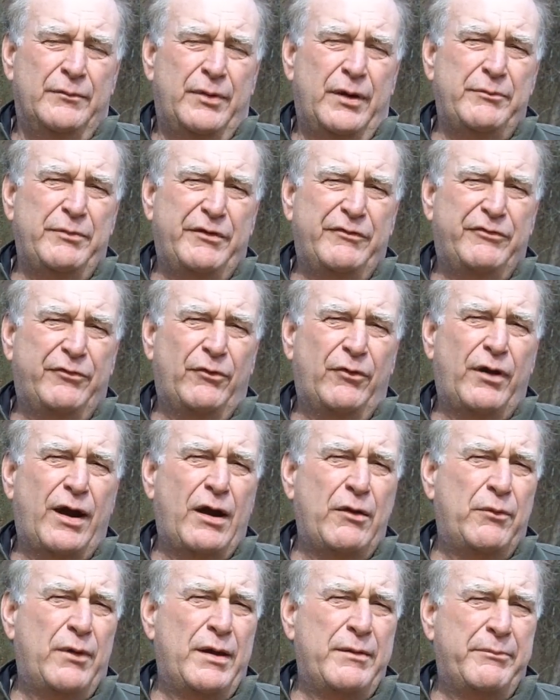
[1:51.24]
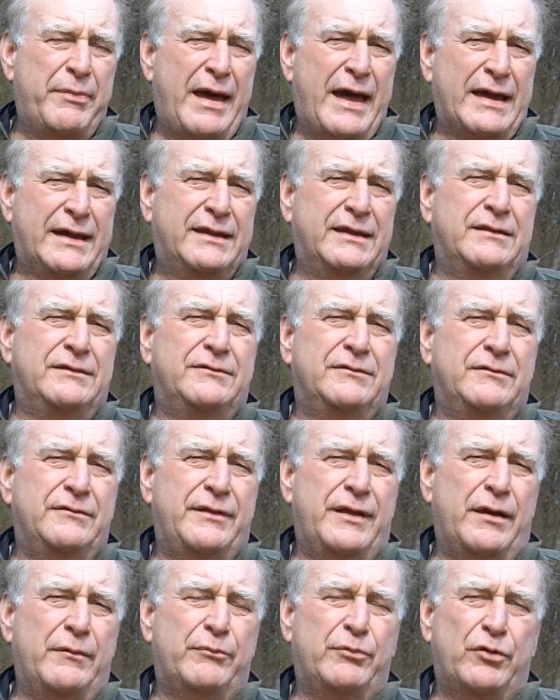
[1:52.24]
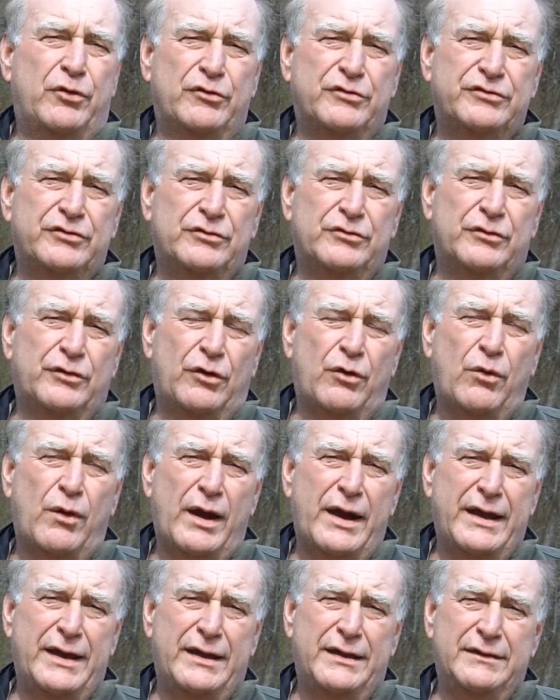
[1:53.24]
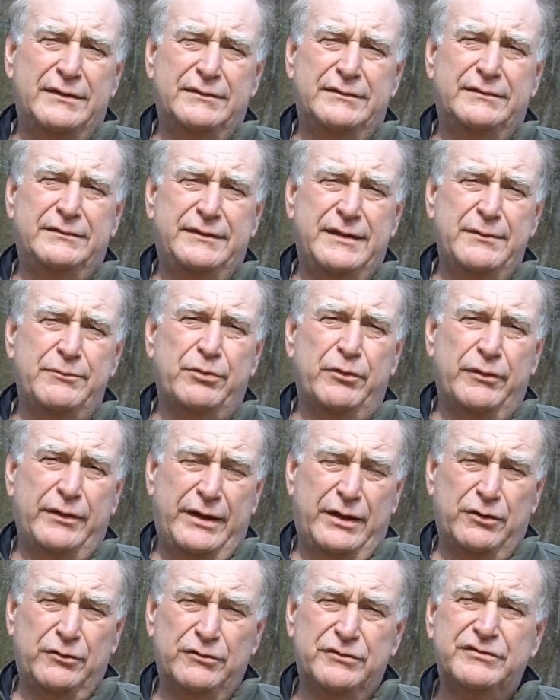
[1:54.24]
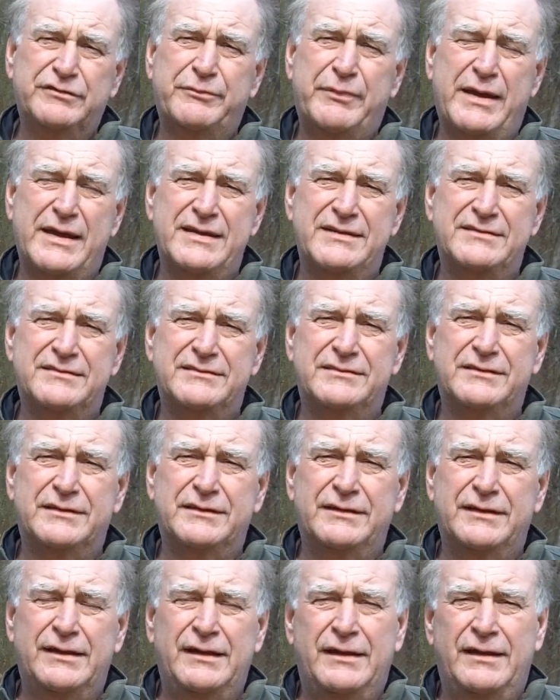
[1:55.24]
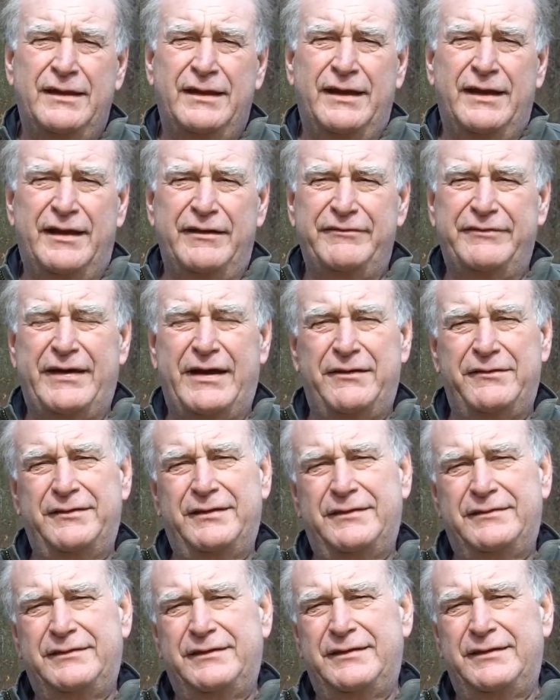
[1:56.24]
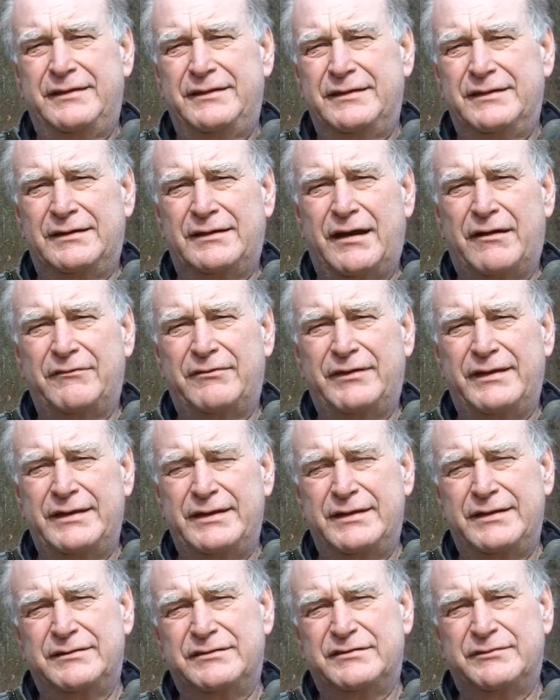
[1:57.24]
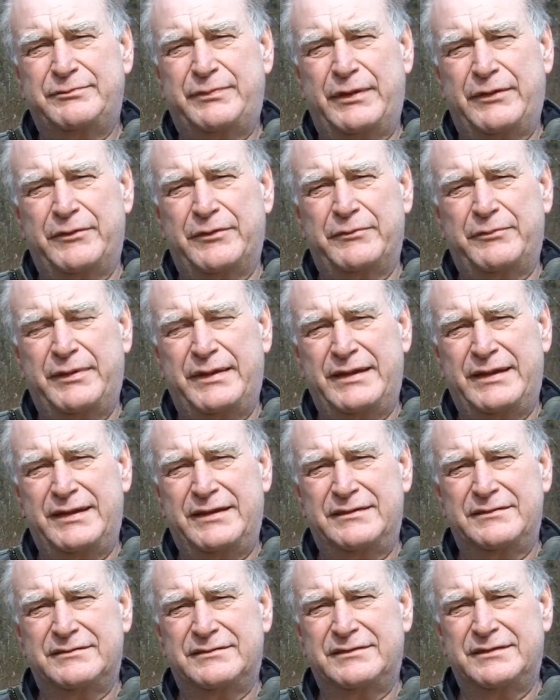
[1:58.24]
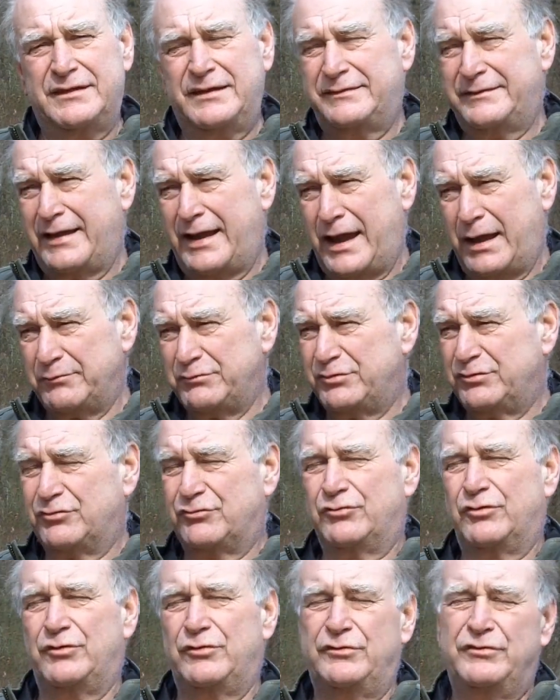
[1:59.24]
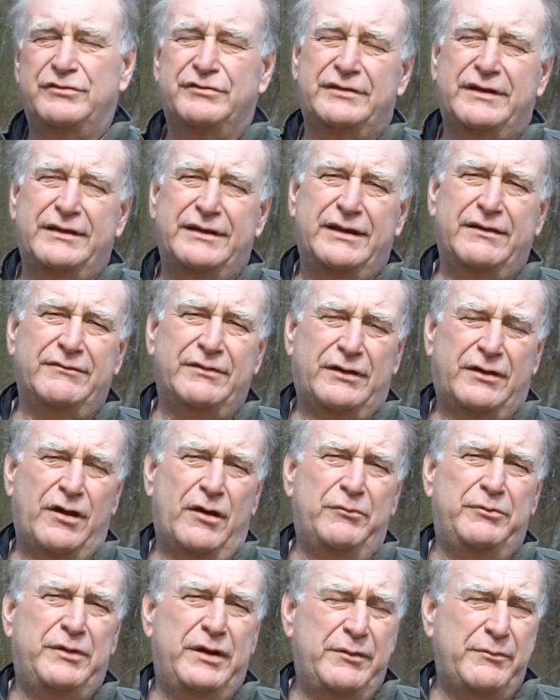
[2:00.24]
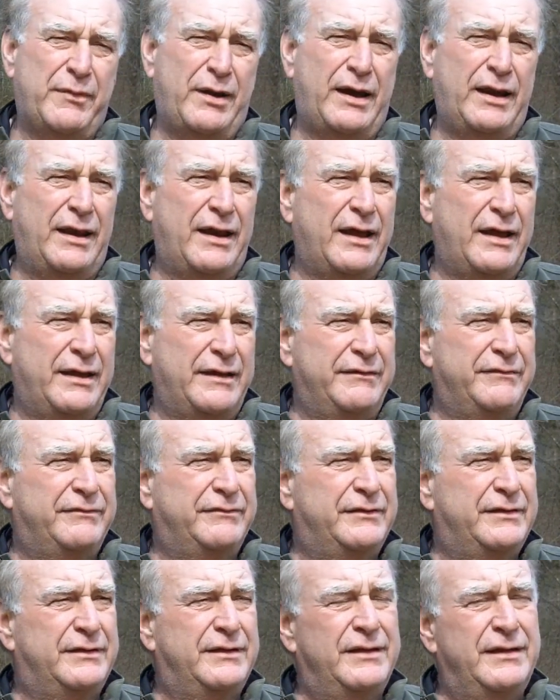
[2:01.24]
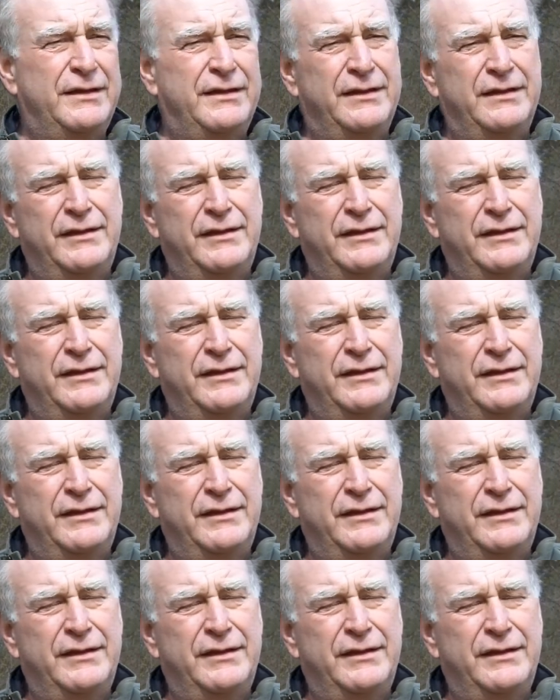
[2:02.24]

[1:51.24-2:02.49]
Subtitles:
But before I went back into that personal and quiet, deeper inner space, I found that the lovely spirit beings and the tap screws that have accompanied my life, and